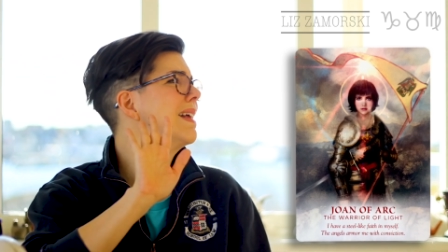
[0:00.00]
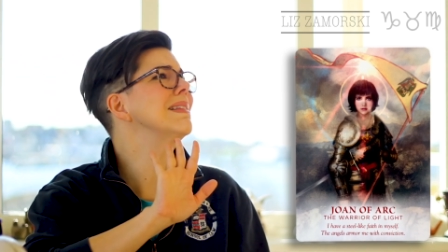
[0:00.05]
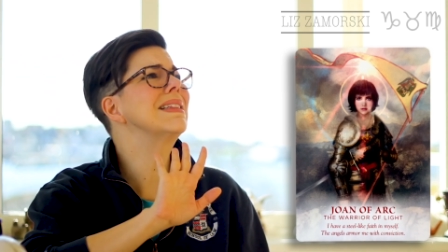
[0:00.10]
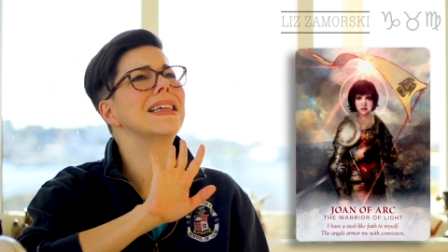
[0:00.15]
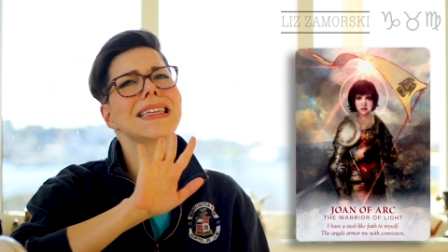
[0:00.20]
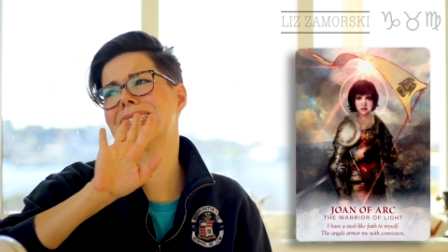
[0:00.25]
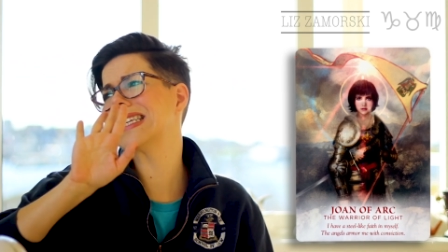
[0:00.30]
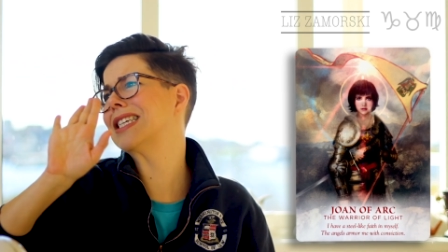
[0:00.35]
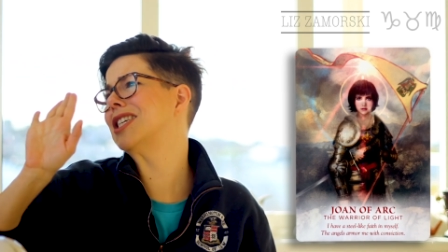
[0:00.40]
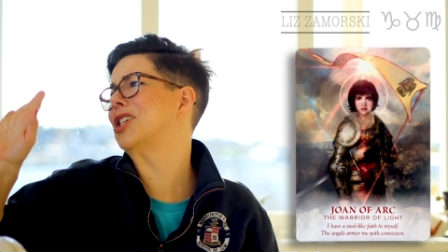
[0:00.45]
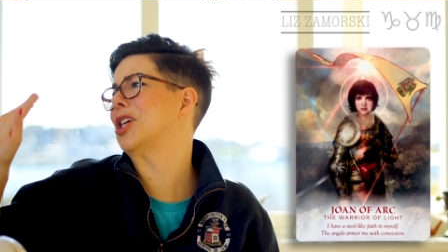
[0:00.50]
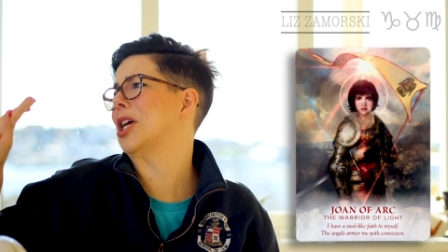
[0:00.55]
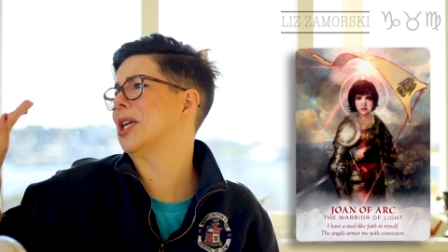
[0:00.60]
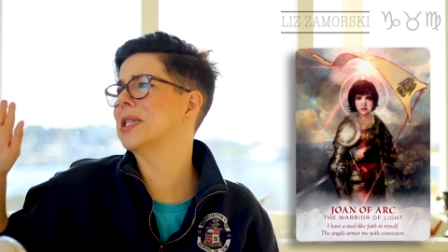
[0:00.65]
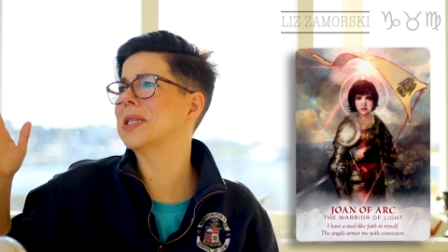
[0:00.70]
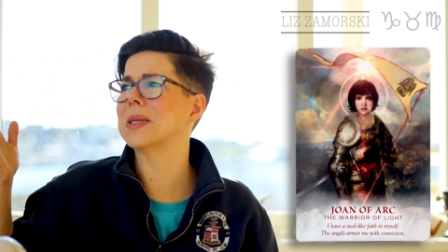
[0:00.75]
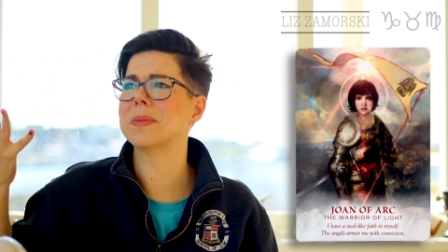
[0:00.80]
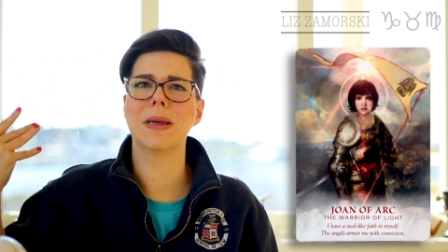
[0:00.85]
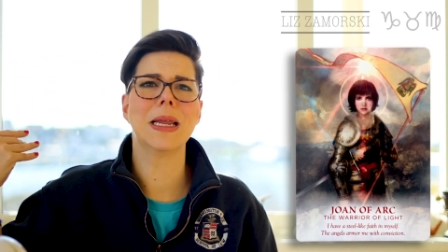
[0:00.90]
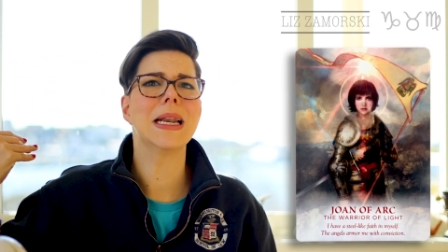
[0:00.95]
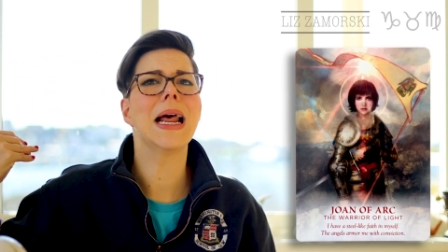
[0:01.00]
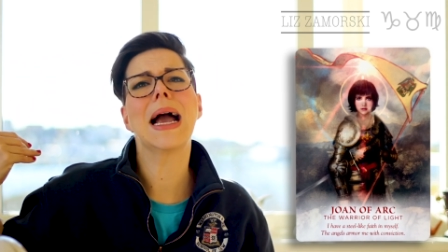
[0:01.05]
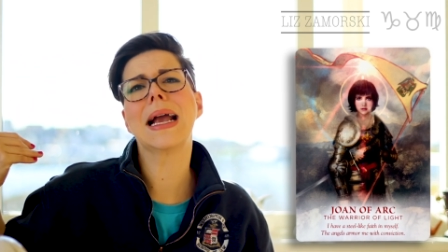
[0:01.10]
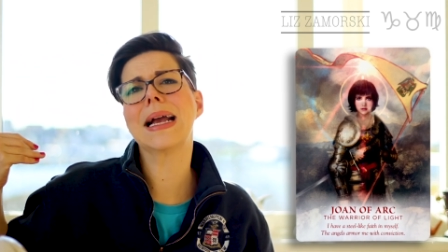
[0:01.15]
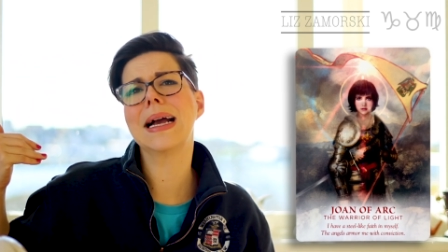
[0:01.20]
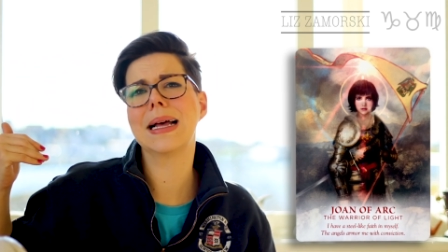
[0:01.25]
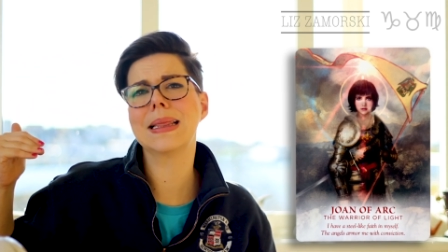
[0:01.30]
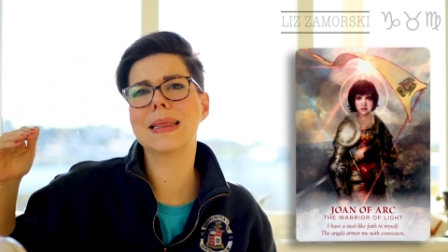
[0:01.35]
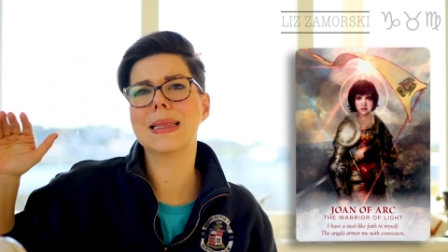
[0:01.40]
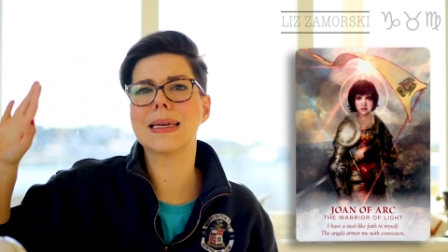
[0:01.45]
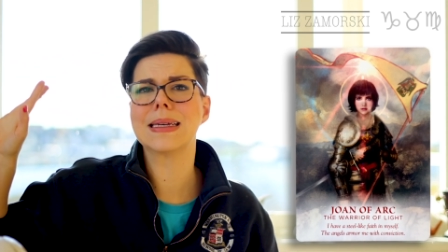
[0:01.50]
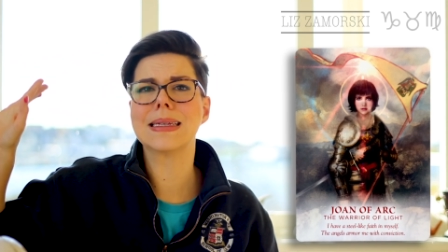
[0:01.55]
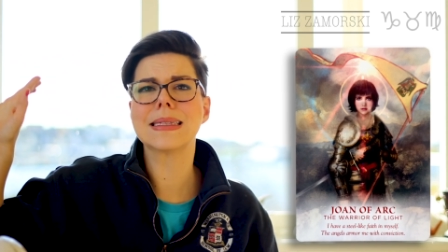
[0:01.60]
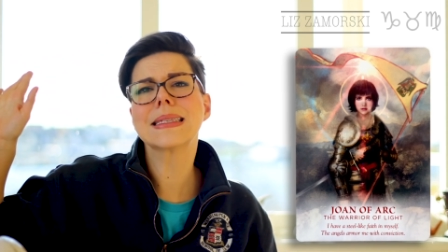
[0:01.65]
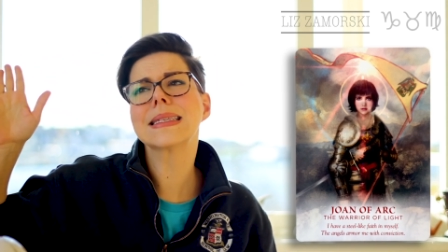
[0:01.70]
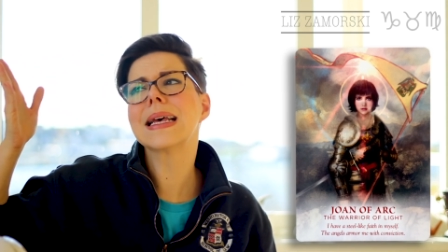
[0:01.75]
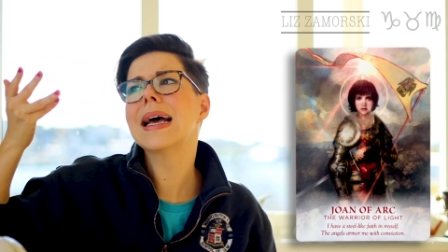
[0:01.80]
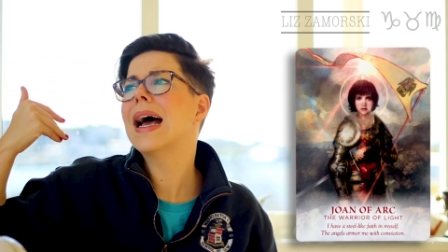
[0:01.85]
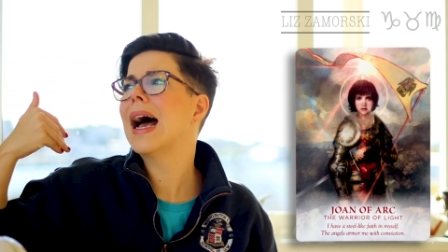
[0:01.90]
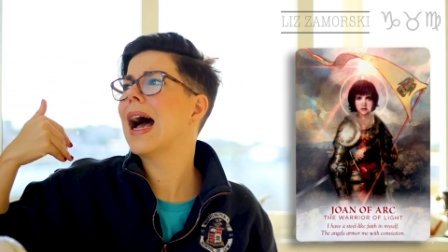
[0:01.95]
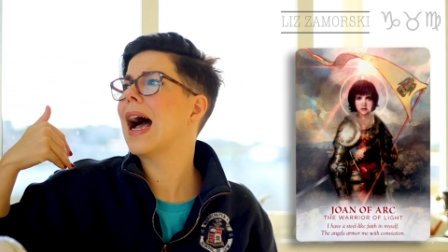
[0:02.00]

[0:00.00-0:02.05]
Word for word: listen, gentlemen, I got this.